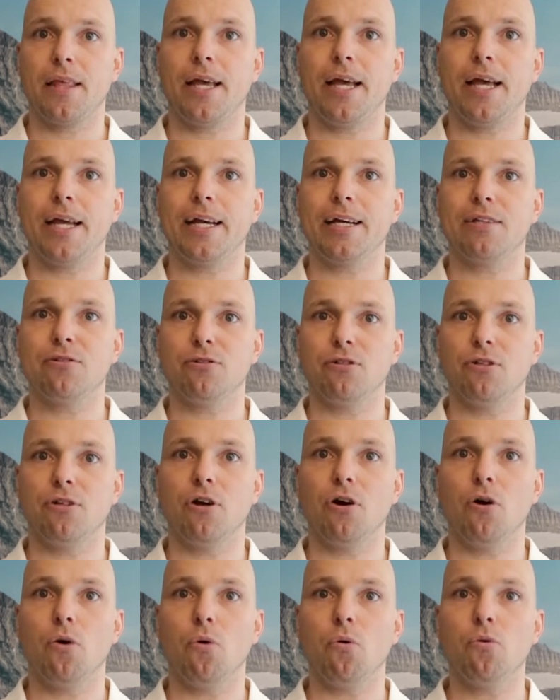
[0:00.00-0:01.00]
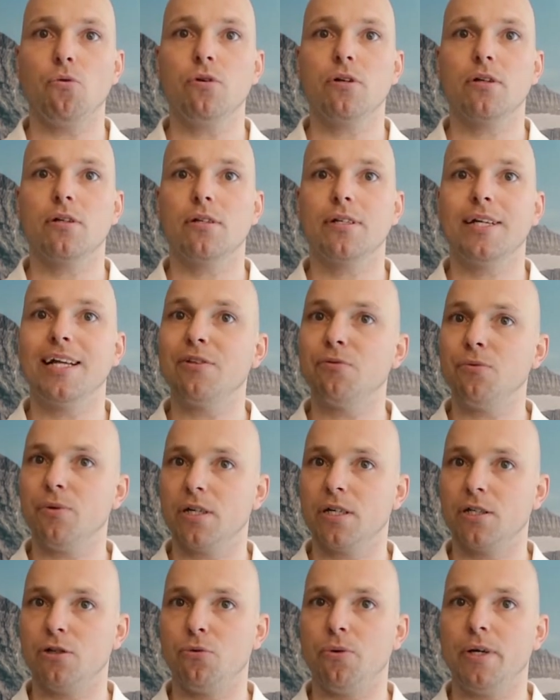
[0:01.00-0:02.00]
and get to know that we
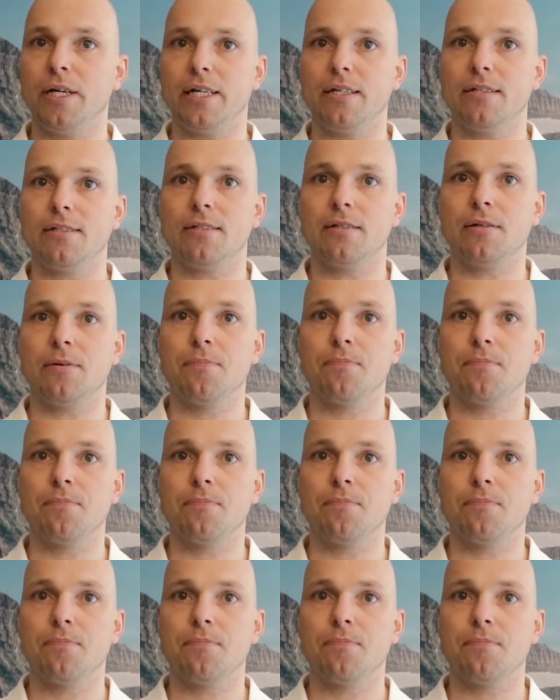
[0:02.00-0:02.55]
are doing it.